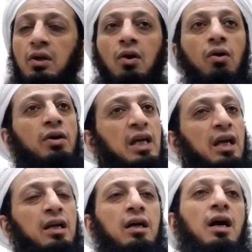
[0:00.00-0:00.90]

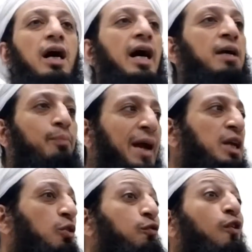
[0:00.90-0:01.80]
Okay, I beg
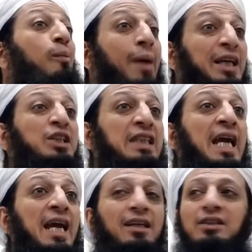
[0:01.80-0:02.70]
you, for my
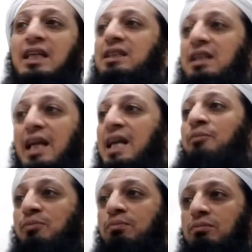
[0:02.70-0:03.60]
sake, just let him
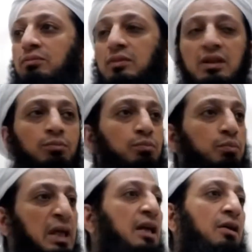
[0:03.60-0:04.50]

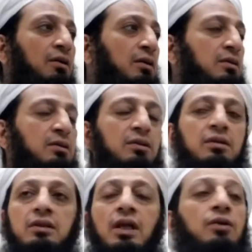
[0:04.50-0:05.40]
be here.
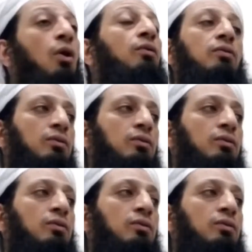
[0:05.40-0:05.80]
He said, No.